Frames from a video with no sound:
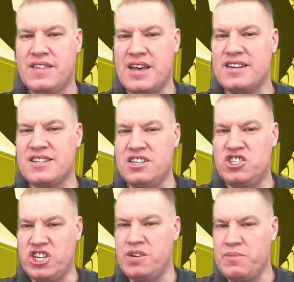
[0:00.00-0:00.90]
That's
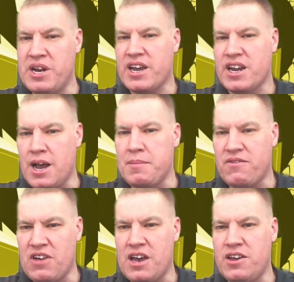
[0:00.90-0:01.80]
legitimate
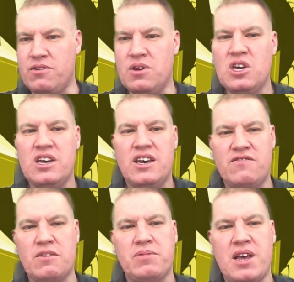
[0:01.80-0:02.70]
economic value.
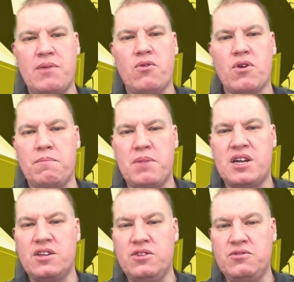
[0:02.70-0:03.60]
If the plant were a
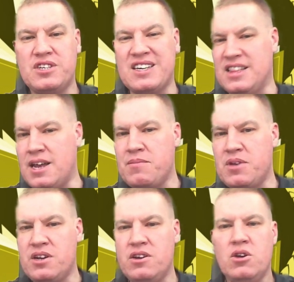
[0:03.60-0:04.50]
money-losing
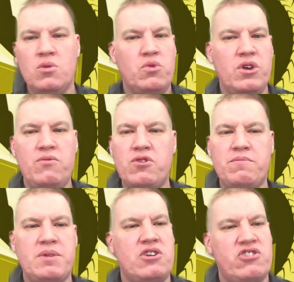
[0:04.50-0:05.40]
lemon, we
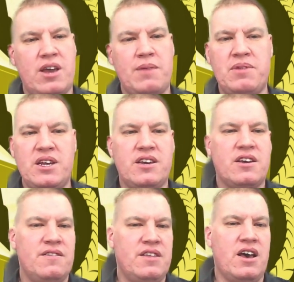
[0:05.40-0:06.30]
wouldn't be championing
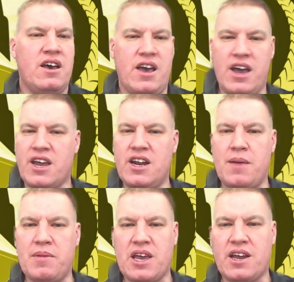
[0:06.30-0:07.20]
the
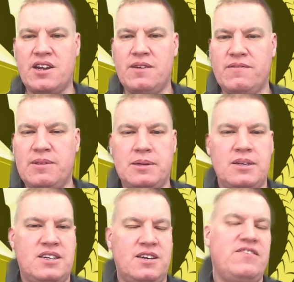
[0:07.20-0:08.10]
economic
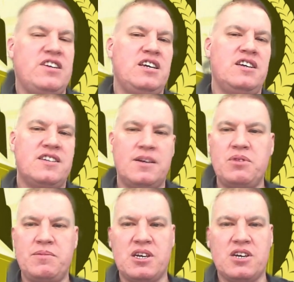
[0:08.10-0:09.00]
activity
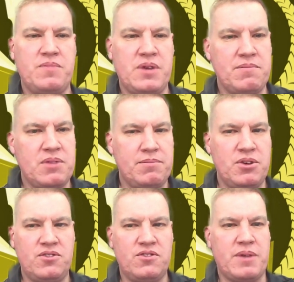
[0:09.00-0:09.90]
simply because
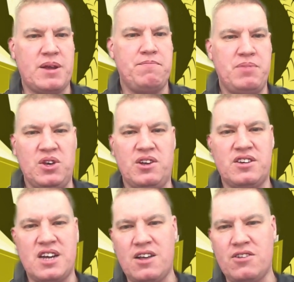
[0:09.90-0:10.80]
BMW spent
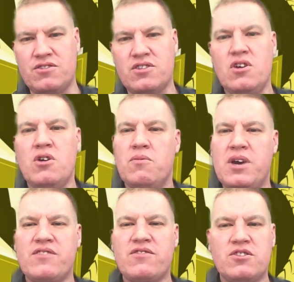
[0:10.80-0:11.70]
billions of dollars.
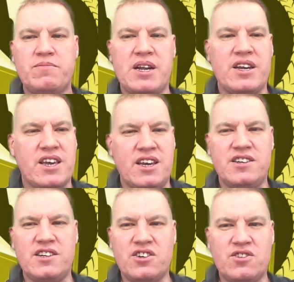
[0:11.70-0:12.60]
Wasteful spending
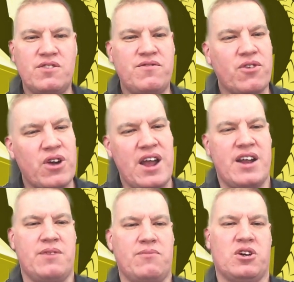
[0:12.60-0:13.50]
isn't good for
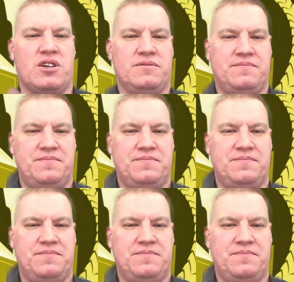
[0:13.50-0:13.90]
anyone.